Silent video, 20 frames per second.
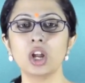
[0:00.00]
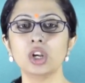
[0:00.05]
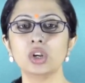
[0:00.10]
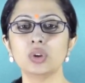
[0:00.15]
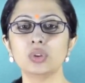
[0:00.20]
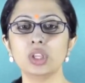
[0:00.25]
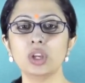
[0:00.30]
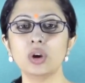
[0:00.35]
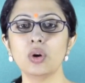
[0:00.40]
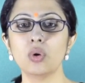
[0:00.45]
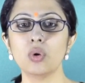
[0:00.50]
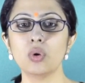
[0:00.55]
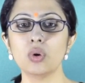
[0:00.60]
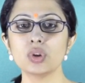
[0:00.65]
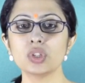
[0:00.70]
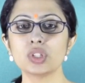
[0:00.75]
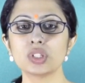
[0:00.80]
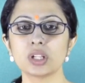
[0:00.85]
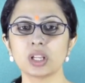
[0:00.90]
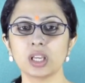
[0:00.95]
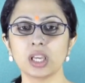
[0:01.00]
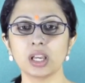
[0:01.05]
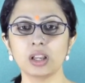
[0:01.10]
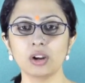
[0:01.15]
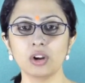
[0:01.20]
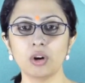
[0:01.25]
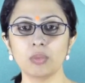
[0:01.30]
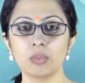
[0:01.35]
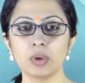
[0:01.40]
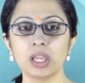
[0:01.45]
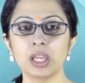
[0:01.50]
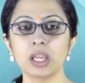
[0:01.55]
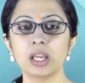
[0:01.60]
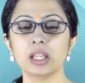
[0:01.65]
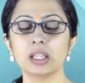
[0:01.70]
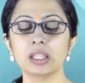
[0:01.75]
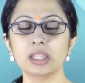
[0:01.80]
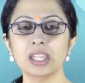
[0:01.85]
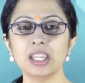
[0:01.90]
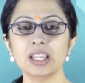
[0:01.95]
to the host economy
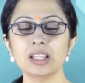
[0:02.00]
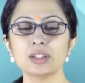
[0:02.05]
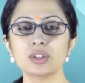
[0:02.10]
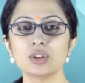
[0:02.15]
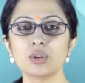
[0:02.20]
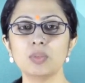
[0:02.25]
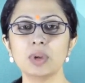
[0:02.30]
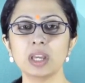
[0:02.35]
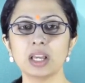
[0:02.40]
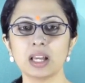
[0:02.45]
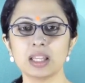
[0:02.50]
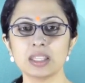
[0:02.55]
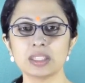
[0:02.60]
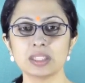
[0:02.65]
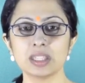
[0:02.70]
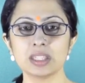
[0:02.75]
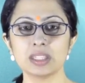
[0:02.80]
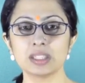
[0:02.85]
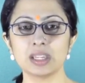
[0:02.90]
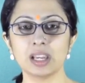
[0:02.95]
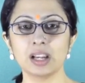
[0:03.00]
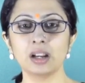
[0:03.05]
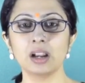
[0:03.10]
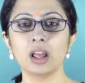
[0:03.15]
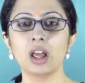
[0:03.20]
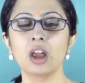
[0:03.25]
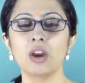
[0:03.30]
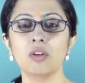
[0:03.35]
need to be consistent